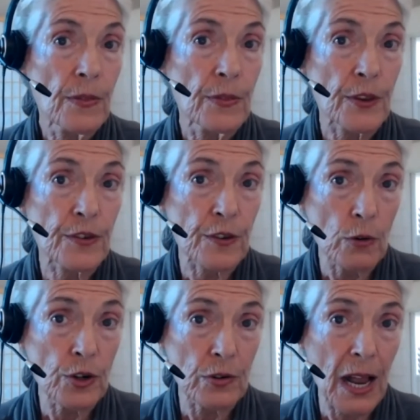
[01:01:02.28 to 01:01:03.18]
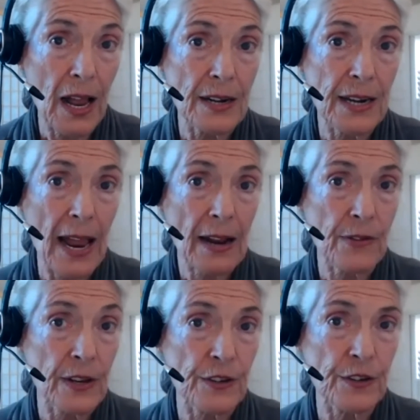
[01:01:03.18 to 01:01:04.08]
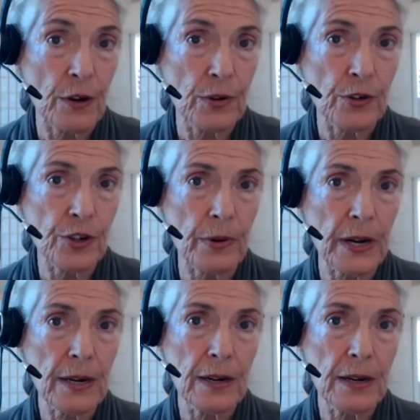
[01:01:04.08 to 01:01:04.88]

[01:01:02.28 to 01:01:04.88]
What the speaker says: the social contact that is so nurturing,